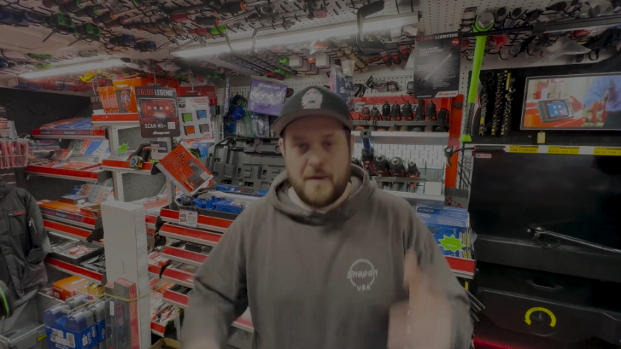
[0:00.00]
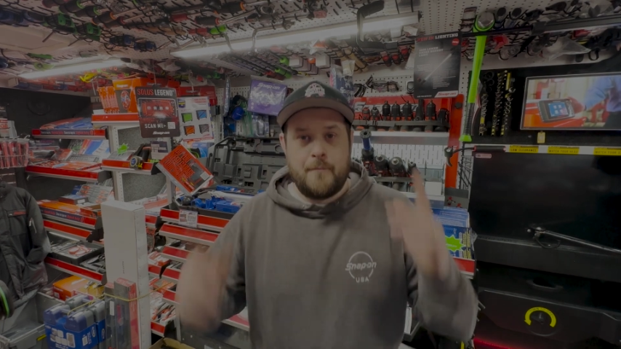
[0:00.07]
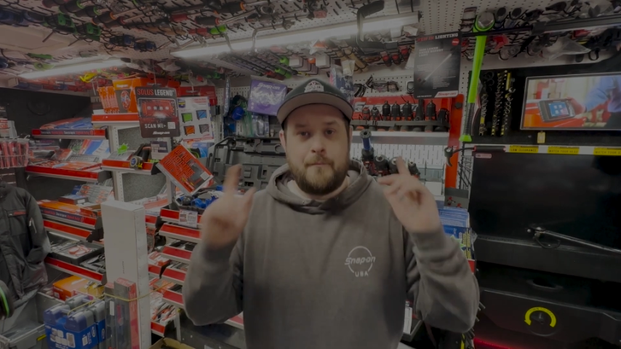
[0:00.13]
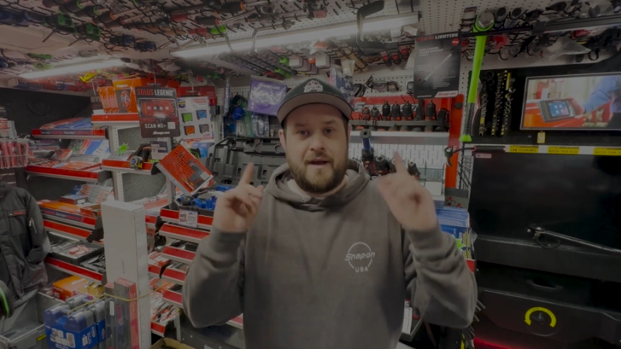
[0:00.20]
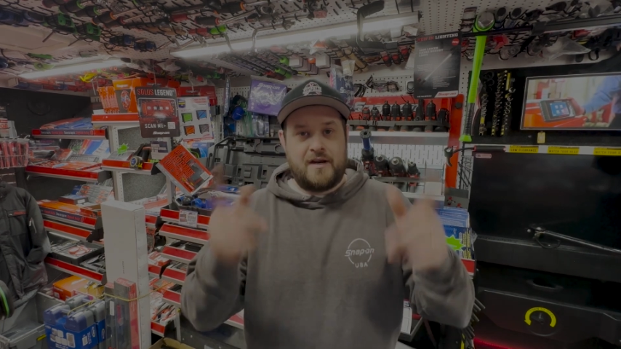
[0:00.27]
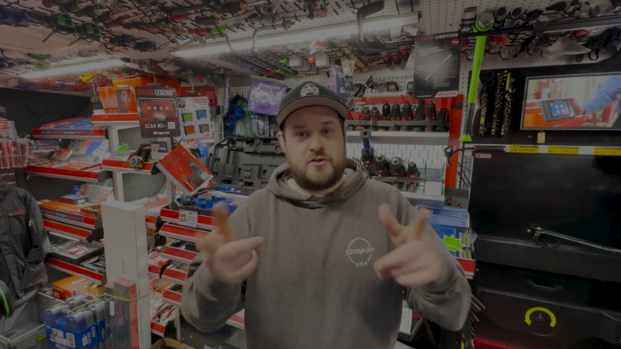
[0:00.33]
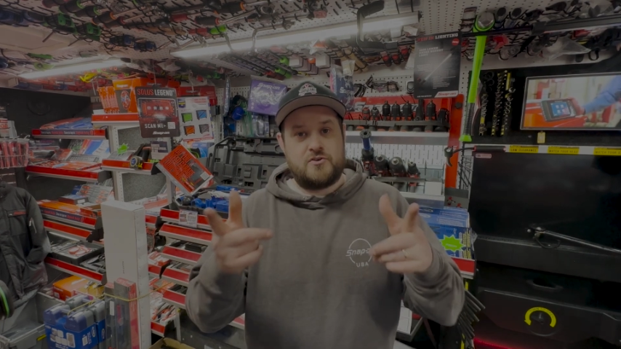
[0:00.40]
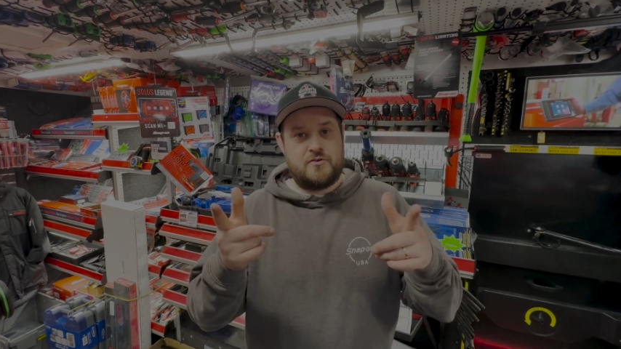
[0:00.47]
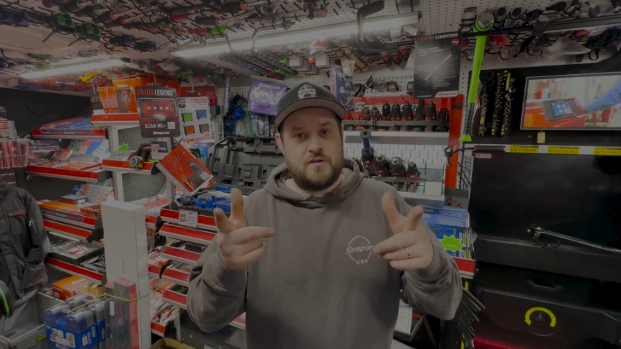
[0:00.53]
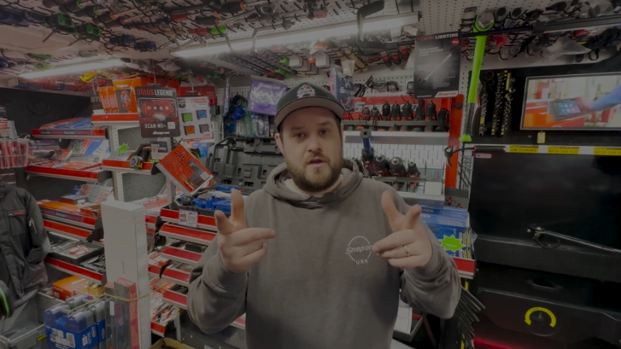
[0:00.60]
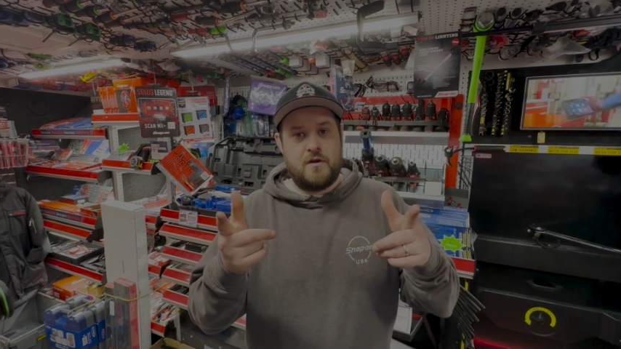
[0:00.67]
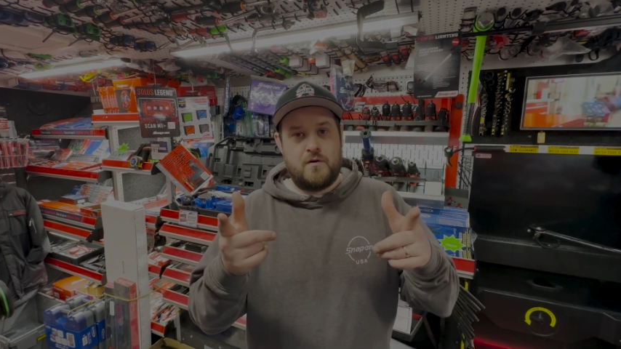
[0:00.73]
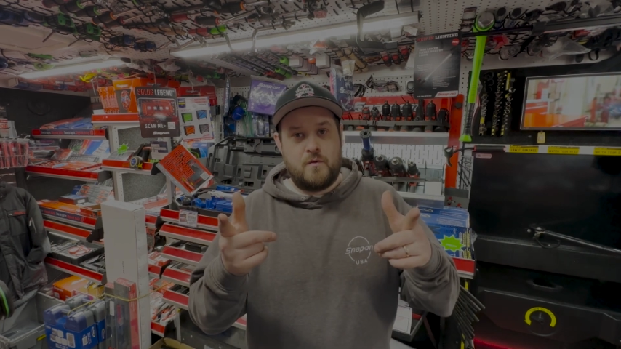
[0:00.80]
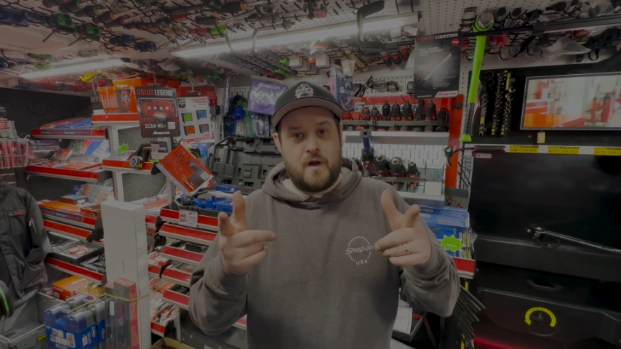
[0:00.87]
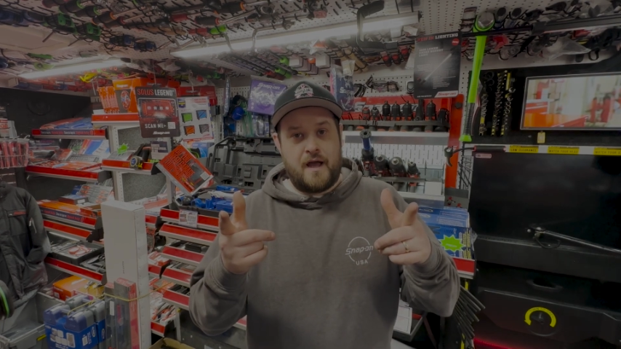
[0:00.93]
Make sure
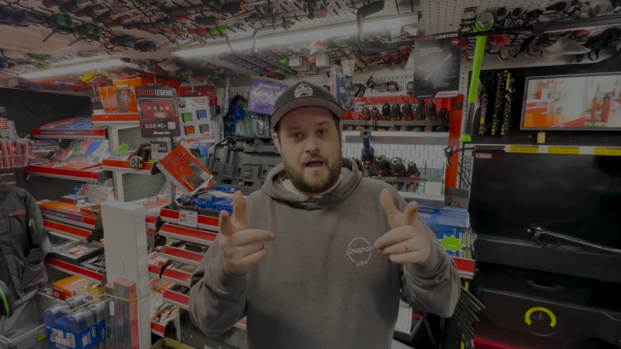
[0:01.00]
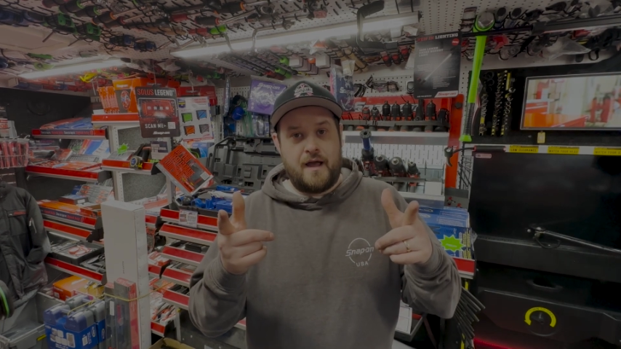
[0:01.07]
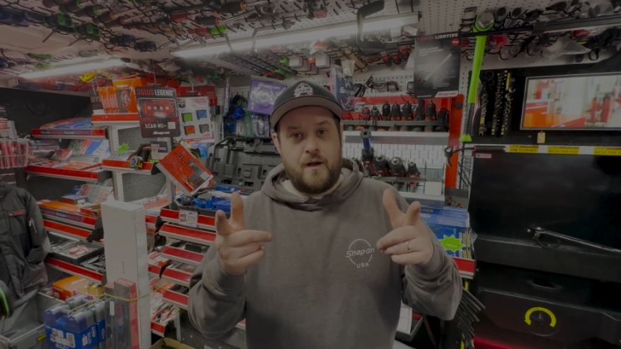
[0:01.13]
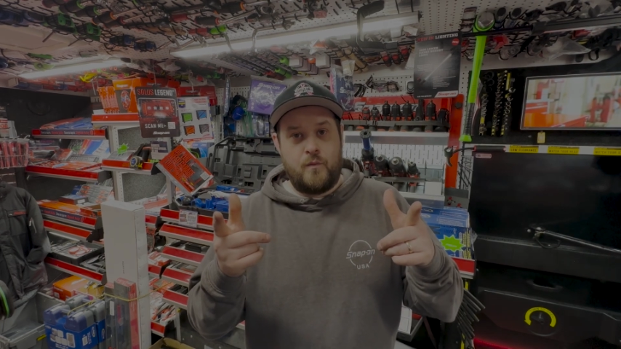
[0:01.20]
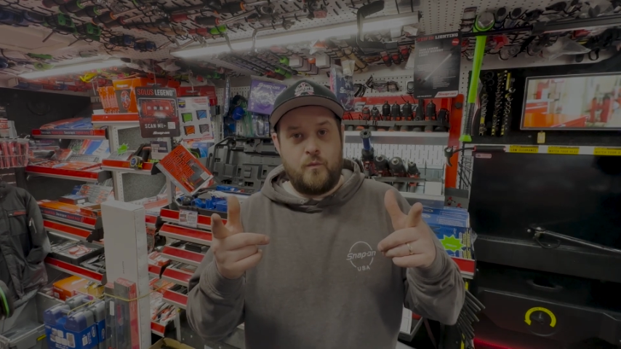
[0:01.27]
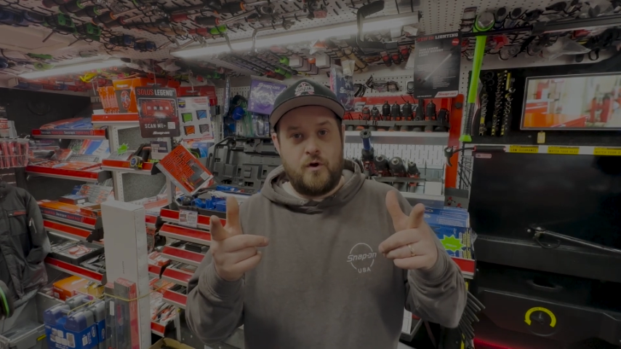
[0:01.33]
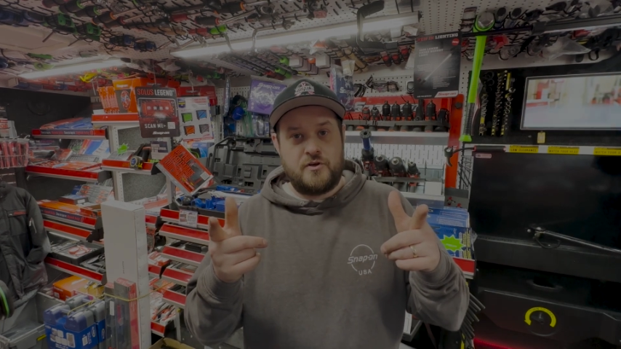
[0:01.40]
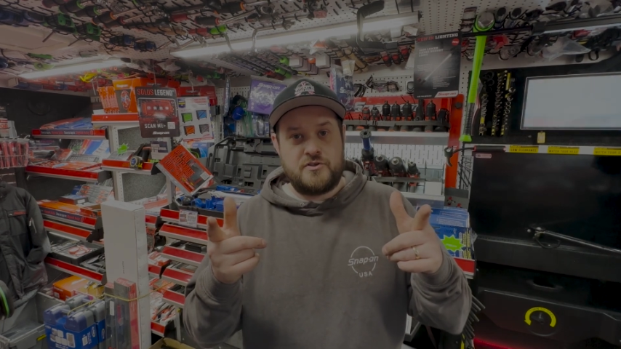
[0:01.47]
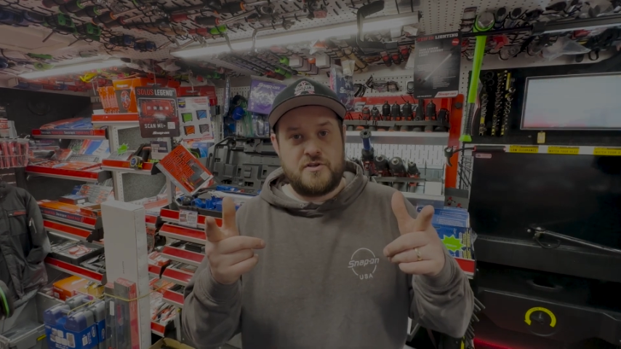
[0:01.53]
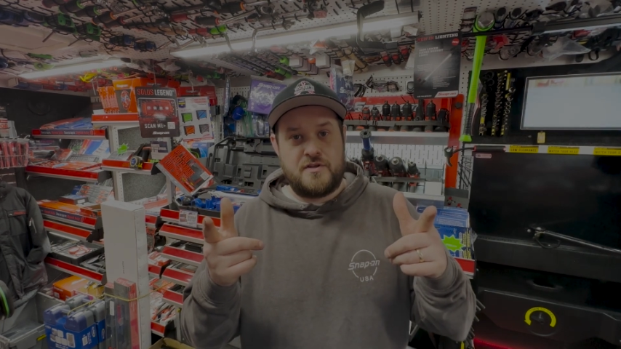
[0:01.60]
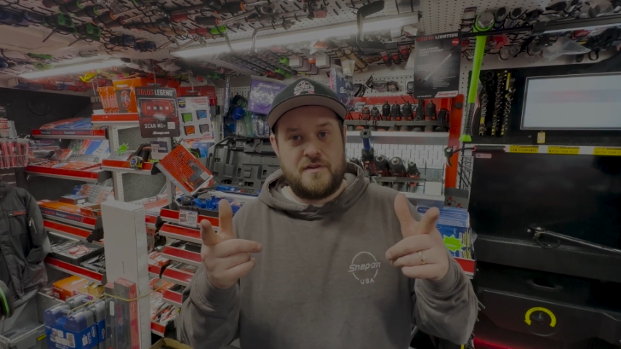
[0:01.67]
you watch